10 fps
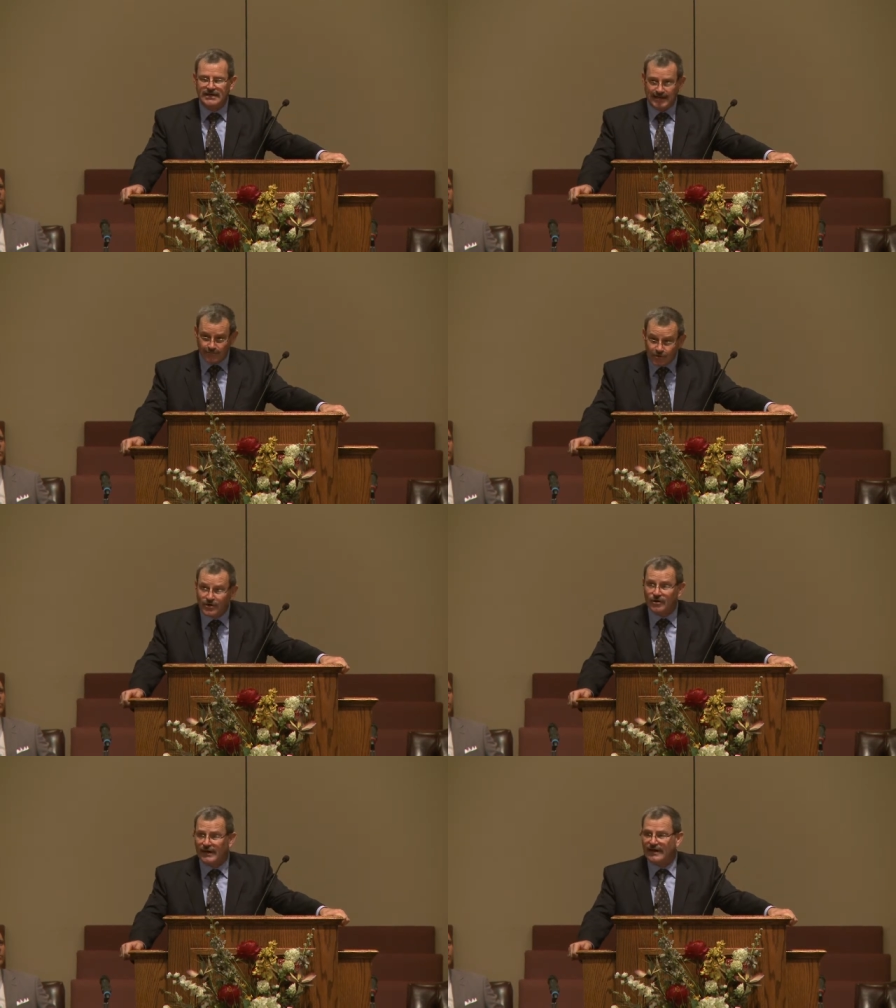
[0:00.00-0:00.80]
I'm going to
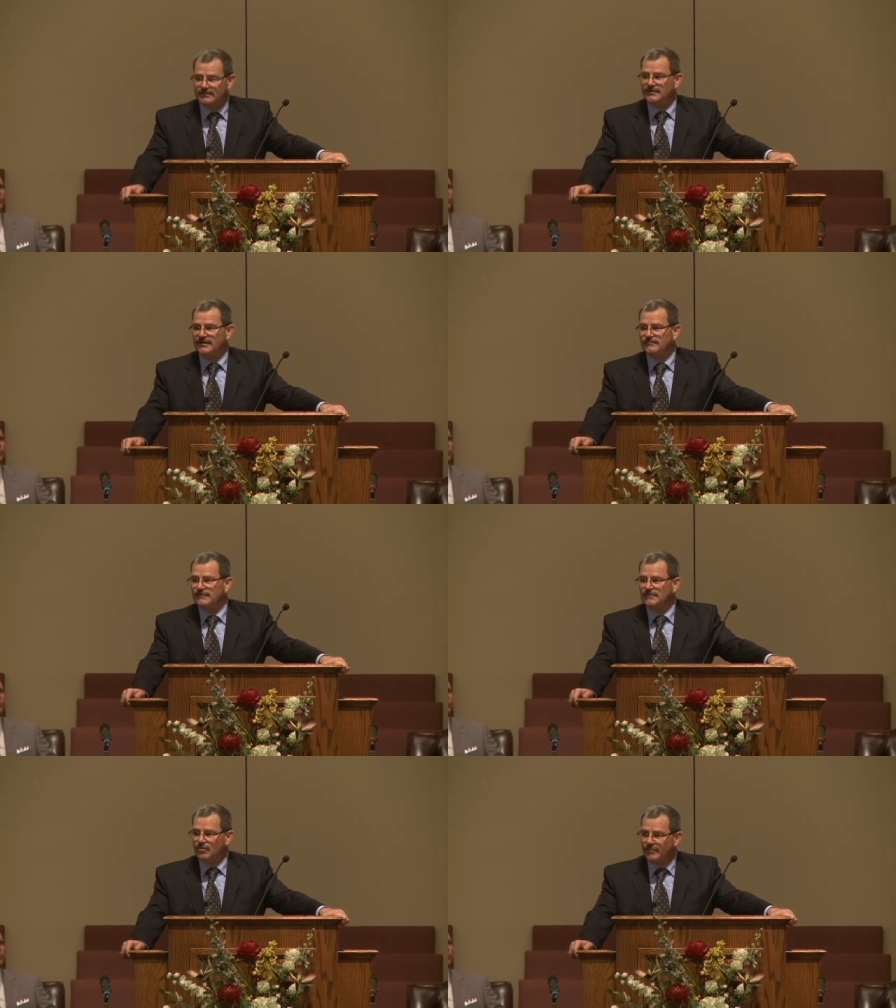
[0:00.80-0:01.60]
go out there,
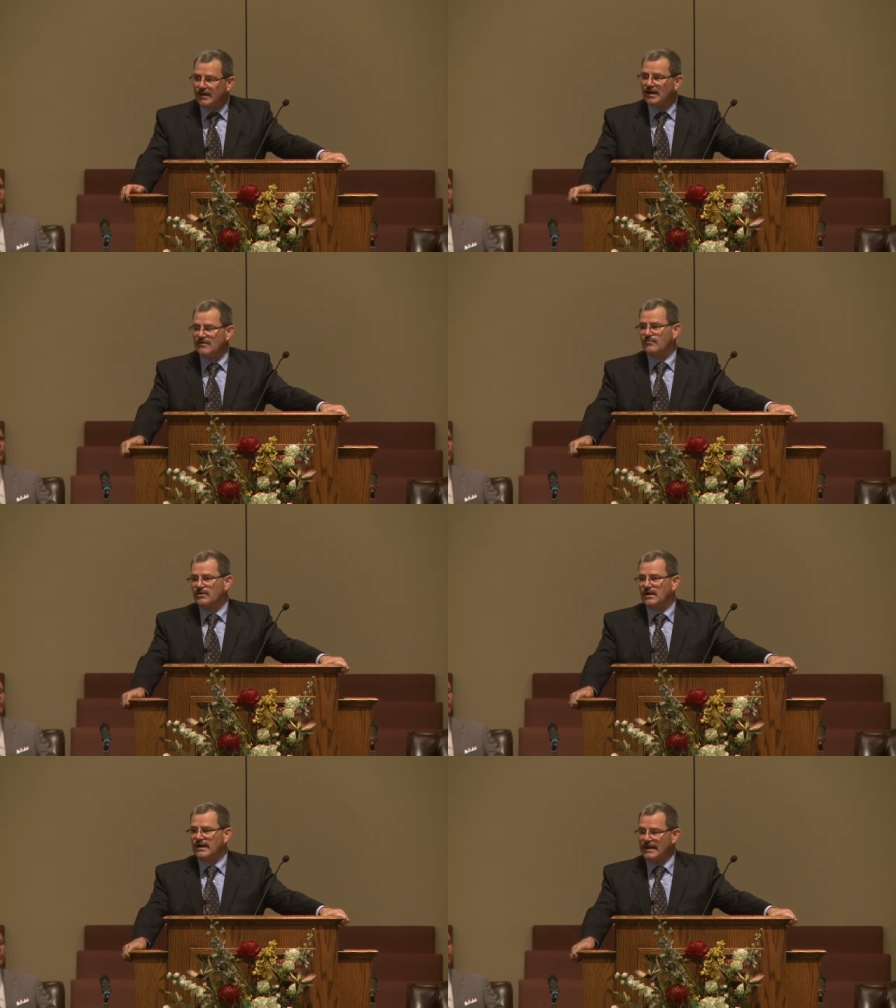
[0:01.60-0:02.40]
put my life on the line.